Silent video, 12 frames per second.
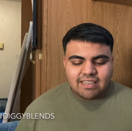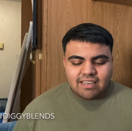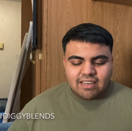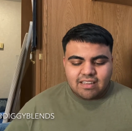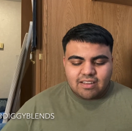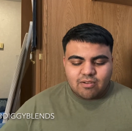
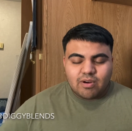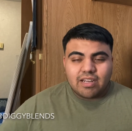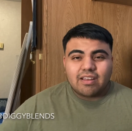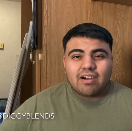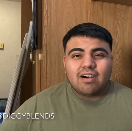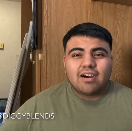they're one of the
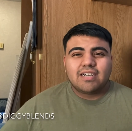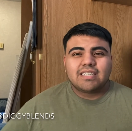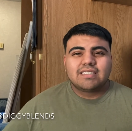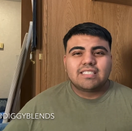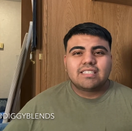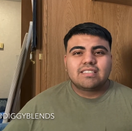hardest
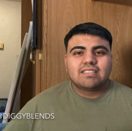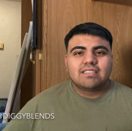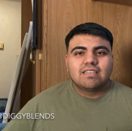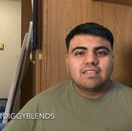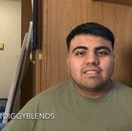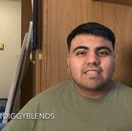things
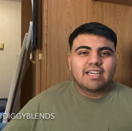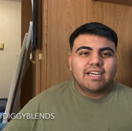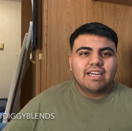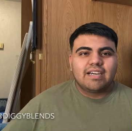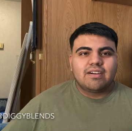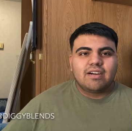to cut hair
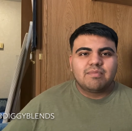on because